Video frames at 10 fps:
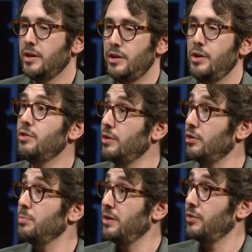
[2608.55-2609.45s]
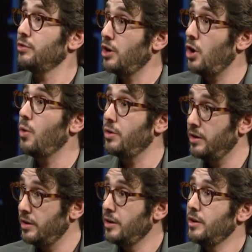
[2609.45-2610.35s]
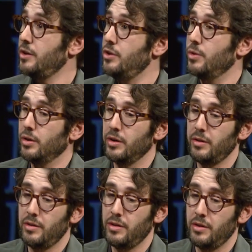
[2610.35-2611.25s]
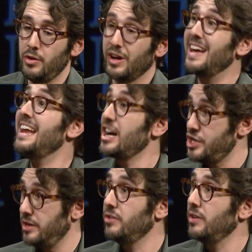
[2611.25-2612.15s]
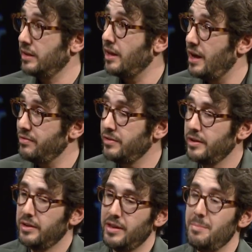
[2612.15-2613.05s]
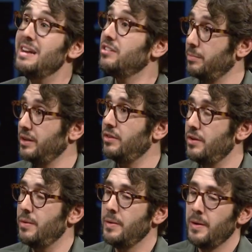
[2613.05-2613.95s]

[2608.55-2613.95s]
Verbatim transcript: using those muscles to hone your, your connections in life that mean something to you.